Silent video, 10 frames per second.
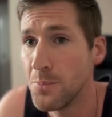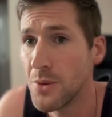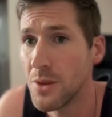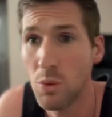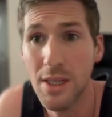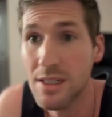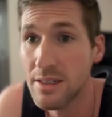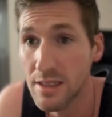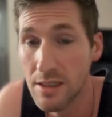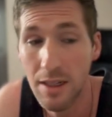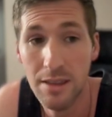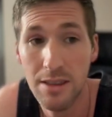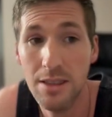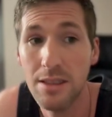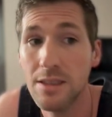the weight
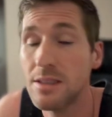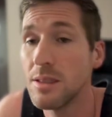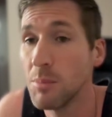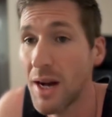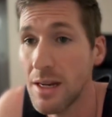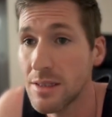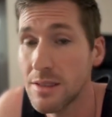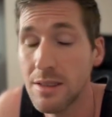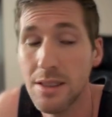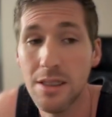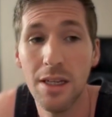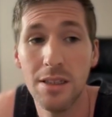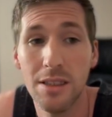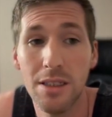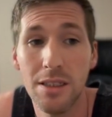initialization, the bias
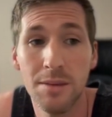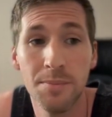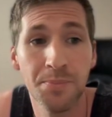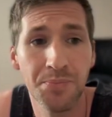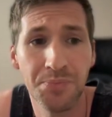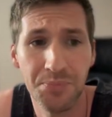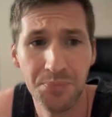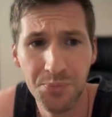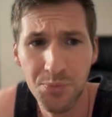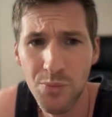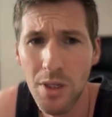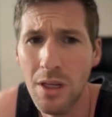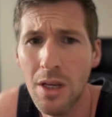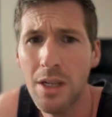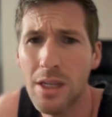initialization.
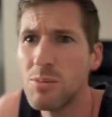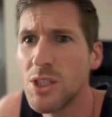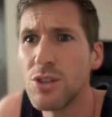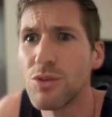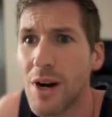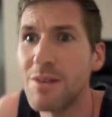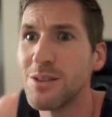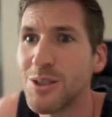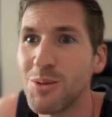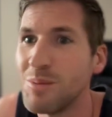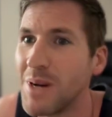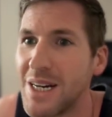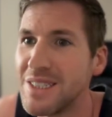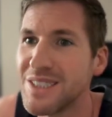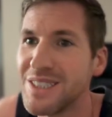Let me just reference what
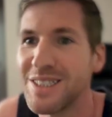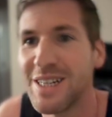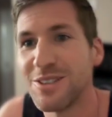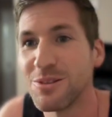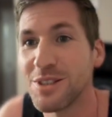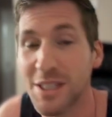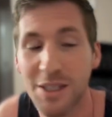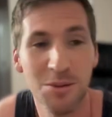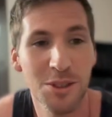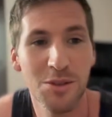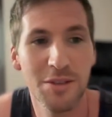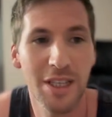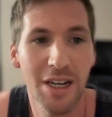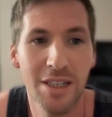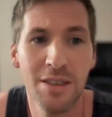bias is. I don't think I went over that.